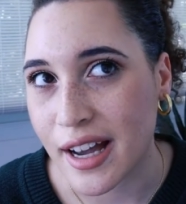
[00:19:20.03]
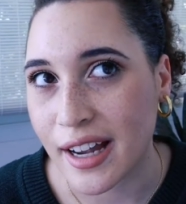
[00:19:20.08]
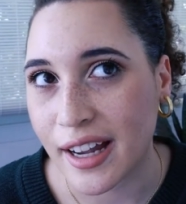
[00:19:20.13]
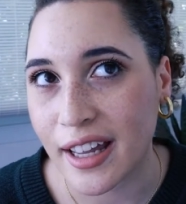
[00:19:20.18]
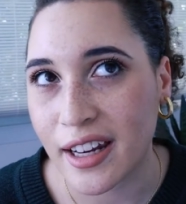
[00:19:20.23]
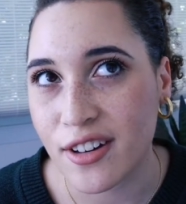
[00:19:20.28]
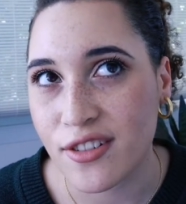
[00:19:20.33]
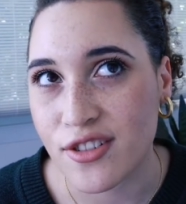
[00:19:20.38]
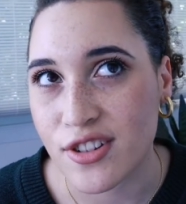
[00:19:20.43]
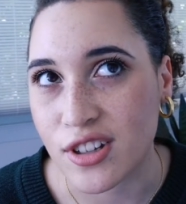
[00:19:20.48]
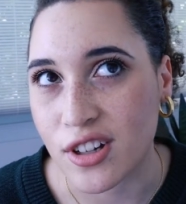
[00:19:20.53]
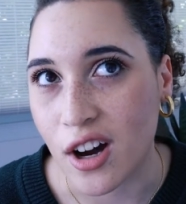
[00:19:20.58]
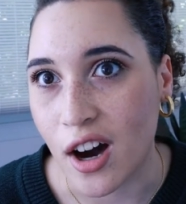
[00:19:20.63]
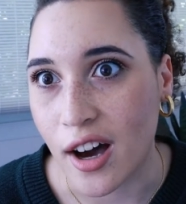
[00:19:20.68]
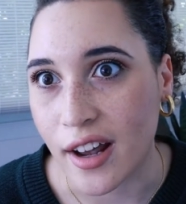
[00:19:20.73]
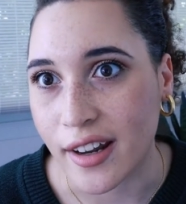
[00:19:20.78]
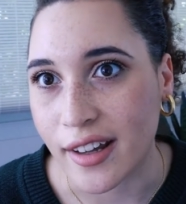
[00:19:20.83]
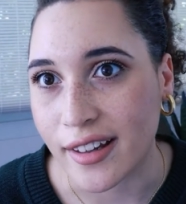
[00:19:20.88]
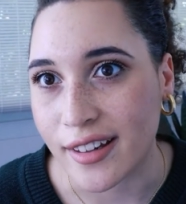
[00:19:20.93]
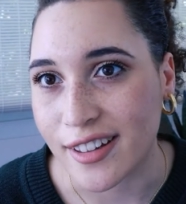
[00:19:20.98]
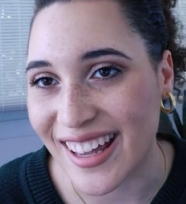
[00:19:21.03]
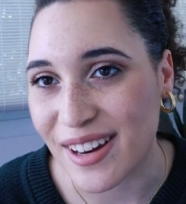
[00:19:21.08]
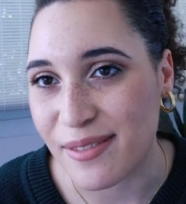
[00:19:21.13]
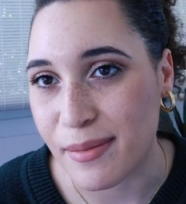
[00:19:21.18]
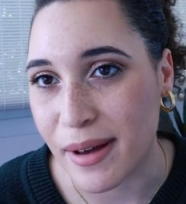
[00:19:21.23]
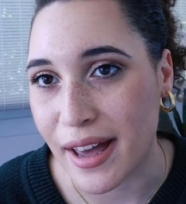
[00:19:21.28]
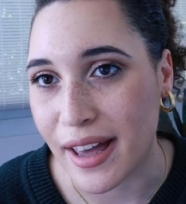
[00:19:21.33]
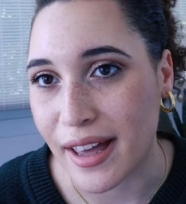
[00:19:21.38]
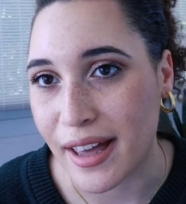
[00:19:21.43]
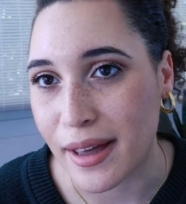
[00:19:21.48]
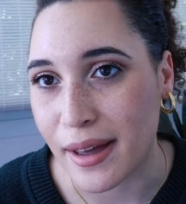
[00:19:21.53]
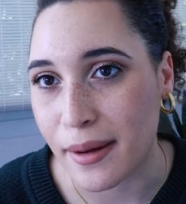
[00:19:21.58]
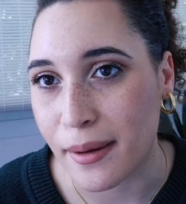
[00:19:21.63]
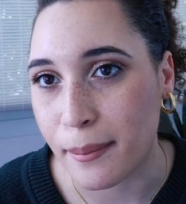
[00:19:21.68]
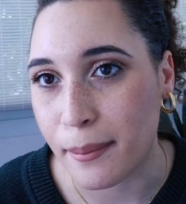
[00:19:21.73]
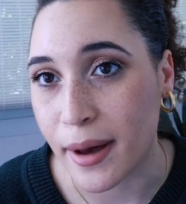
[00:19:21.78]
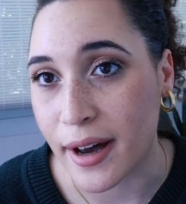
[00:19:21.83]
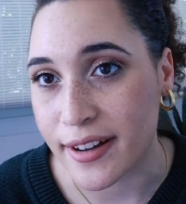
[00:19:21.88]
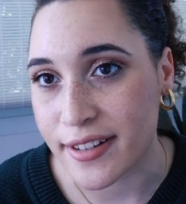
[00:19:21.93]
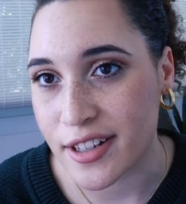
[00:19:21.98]
I kind of just got it in my
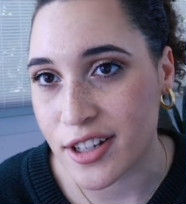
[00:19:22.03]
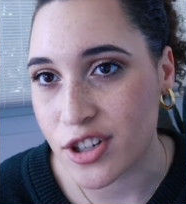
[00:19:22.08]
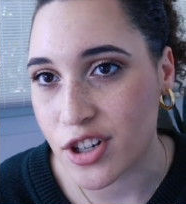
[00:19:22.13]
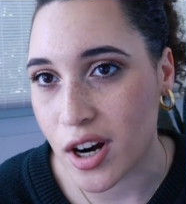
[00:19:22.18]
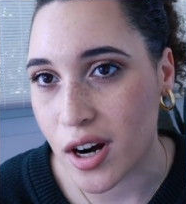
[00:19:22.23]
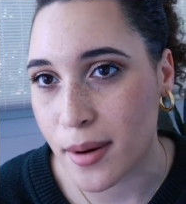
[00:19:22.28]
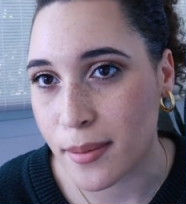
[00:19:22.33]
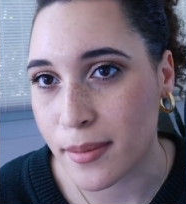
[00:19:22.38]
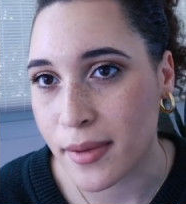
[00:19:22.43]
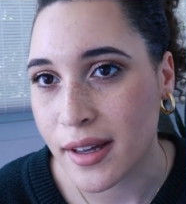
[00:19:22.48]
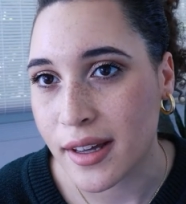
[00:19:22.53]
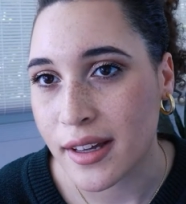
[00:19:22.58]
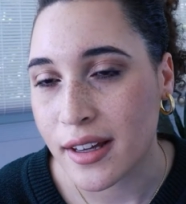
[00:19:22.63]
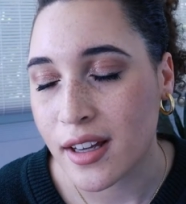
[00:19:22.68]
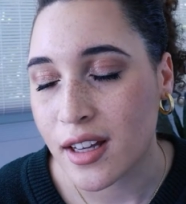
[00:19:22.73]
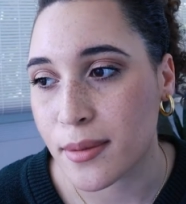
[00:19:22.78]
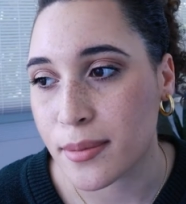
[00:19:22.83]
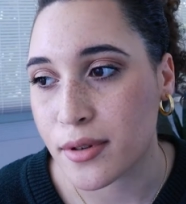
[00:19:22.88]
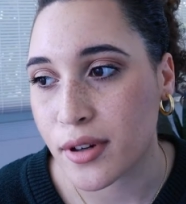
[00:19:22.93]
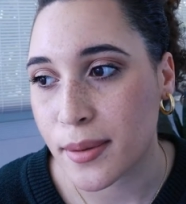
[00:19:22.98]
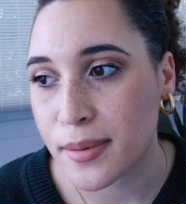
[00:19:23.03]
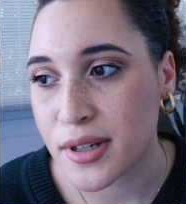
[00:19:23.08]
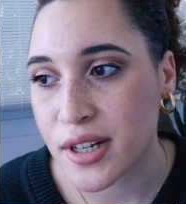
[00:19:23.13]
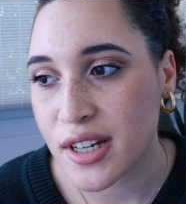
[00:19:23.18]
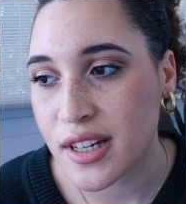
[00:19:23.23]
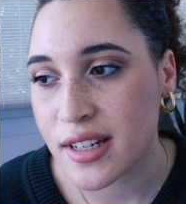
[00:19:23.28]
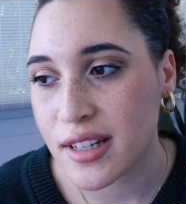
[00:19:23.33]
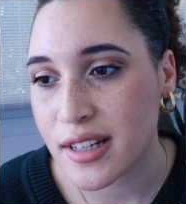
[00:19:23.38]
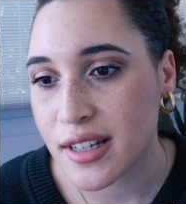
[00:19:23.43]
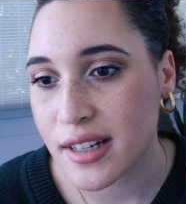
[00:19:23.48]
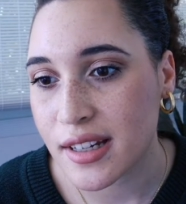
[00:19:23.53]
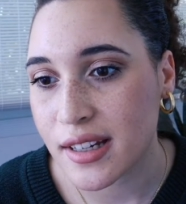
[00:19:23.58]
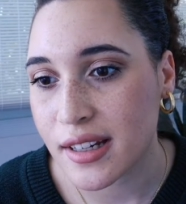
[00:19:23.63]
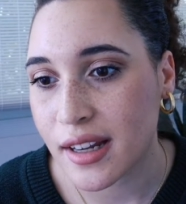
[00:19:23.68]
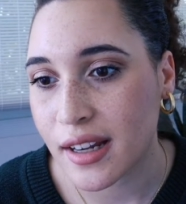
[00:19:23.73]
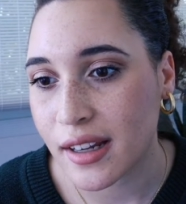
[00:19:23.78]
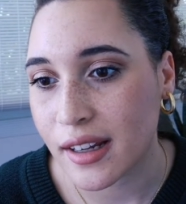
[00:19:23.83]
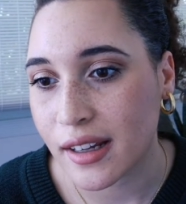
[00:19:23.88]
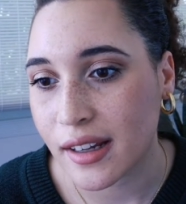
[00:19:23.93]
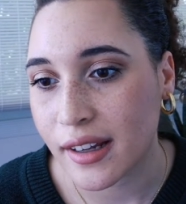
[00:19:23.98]
BoxyCharm subscription
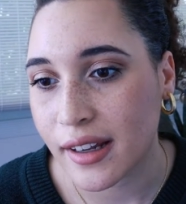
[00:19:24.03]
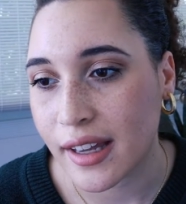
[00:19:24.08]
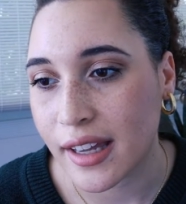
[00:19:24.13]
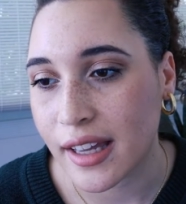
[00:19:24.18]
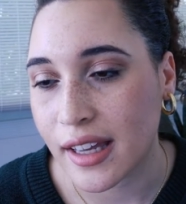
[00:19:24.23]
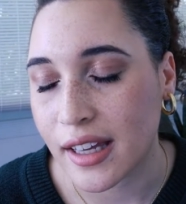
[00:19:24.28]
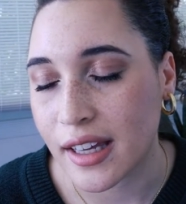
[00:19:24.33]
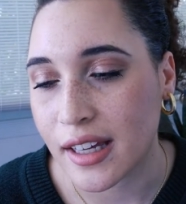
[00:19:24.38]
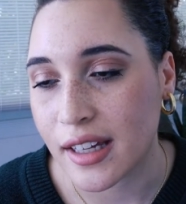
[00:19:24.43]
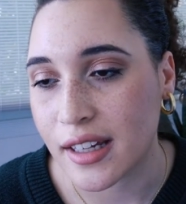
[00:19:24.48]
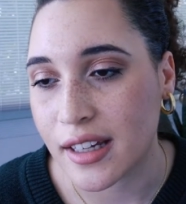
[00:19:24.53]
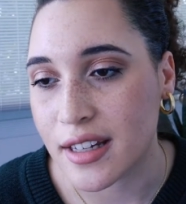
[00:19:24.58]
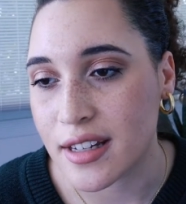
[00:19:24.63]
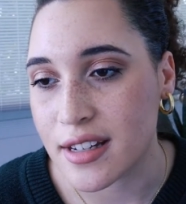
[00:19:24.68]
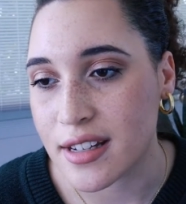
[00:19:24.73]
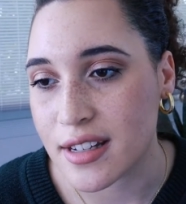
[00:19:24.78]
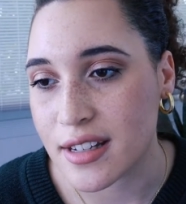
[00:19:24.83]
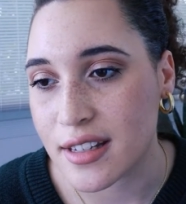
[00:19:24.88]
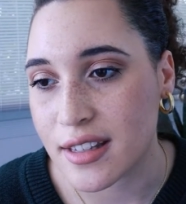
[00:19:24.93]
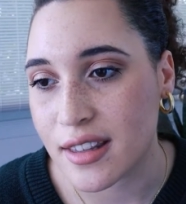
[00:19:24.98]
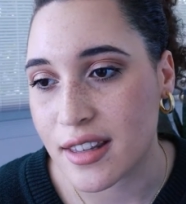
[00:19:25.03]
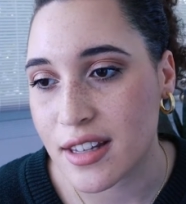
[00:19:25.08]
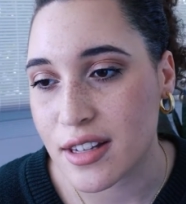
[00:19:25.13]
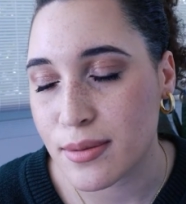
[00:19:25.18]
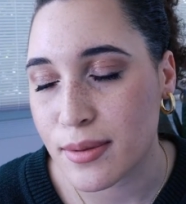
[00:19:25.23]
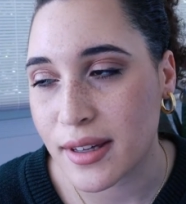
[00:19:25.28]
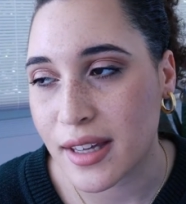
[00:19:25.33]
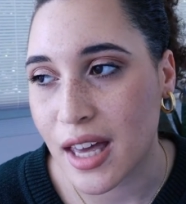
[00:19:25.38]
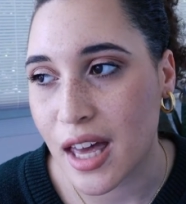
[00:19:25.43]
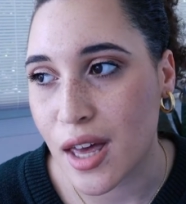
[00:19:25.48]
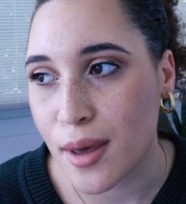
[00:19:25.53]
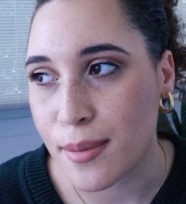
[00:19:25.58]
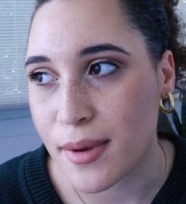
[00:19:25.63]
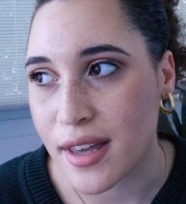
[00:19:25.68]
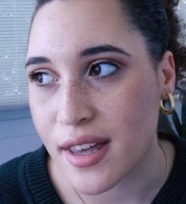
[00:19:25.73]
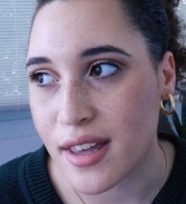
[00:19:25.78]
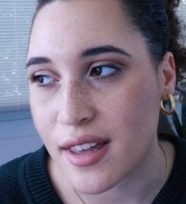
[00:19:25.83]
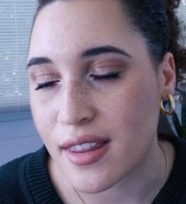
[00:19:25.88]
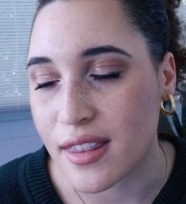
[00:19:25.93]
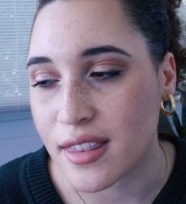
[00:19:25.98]
and this one came
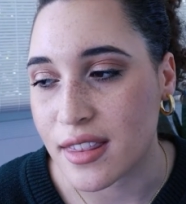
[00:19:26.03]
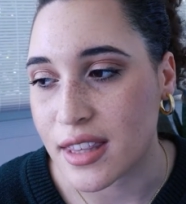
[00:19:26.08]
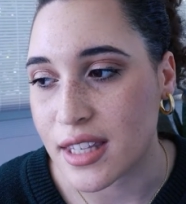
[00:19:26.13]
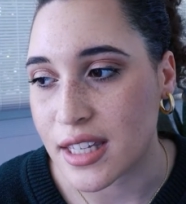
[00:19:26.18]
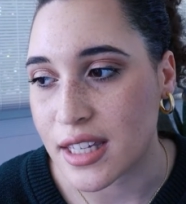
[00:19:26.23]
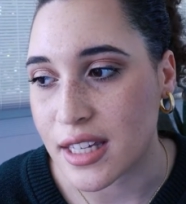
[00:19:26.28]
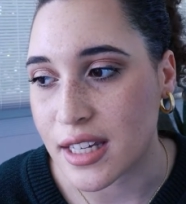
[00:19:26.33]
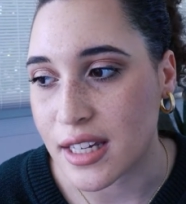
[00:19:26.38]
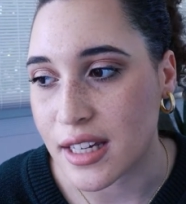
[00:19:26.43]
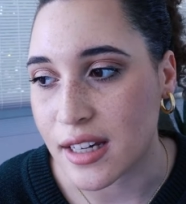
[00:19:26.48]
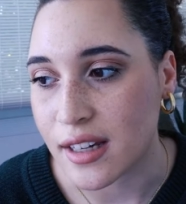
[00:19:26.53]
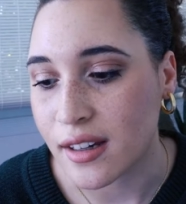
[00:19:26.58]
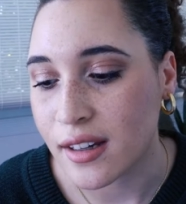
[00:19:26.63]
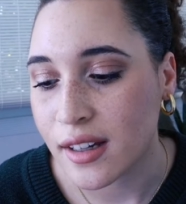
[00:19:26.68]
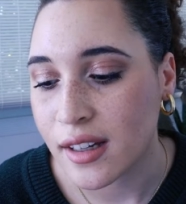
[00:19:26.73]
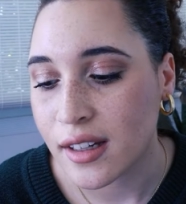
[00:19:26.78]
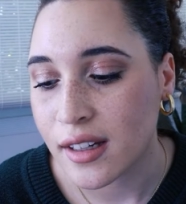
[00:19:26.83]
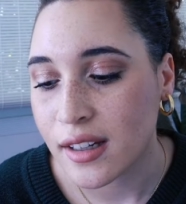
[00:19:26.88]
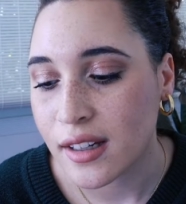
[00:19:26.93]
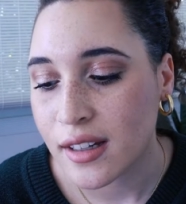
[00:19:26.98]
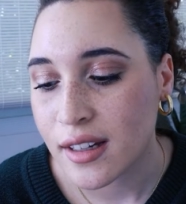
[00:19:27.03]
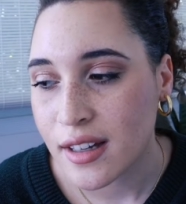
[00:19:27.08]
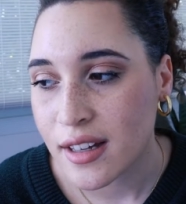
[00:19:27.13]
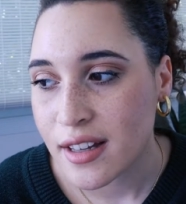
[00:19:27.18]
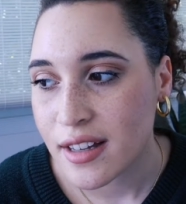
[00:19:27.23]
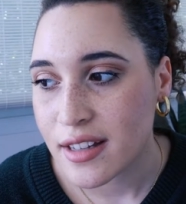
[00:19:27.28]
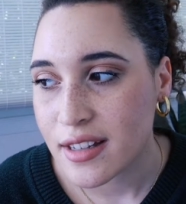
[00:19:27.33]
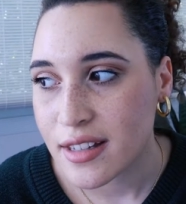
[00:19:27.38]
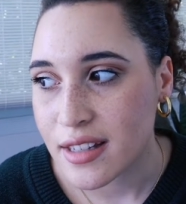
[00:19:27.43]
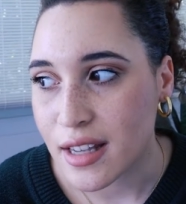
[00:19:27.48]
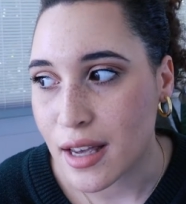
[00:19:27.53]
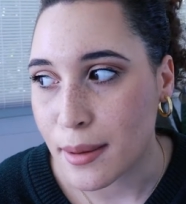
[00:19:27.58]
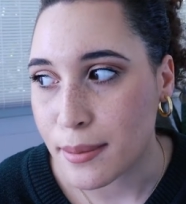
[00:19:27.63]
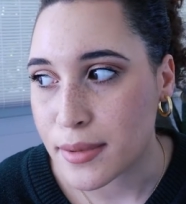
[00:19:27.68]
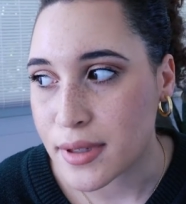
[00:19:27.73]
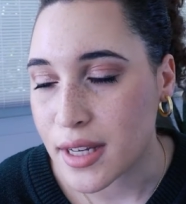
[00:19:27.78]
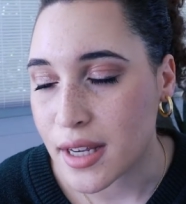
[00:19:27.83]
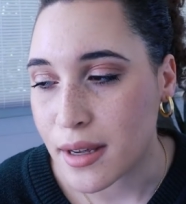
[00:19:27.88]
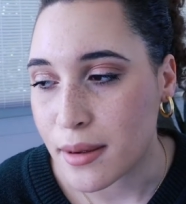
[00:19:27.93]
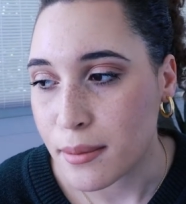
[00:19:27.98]
in the
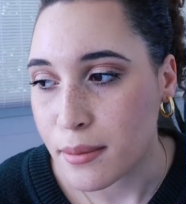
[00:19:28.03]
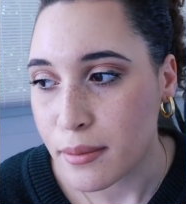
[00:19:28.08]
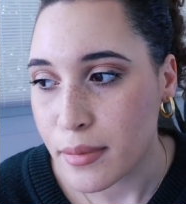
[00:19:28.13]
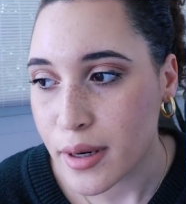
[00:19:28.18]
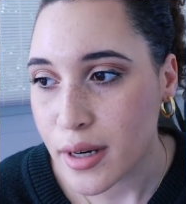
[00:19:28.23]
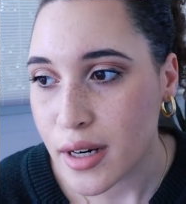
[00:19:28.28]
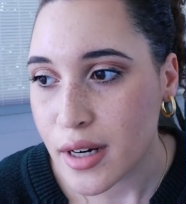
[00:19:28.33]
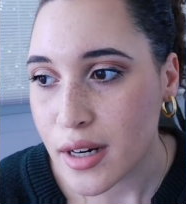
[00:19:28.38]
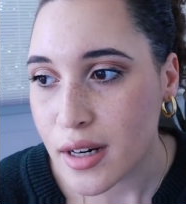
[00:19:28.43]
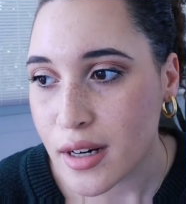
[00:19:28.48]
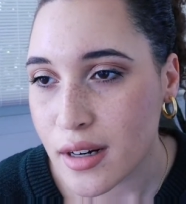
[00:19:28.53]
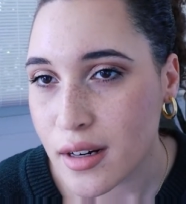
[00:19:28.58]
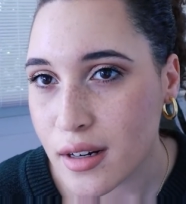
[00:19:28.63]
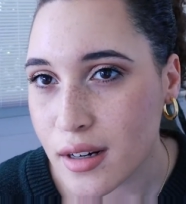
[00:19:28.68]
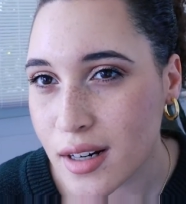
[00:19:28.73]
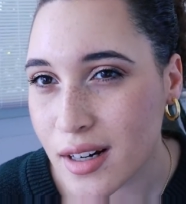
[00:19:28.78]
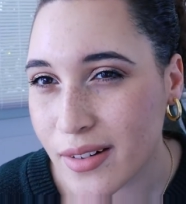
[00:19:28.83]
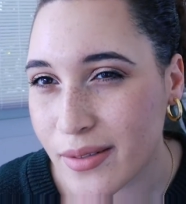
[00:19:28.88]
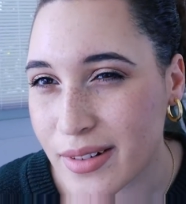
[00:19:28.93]
September,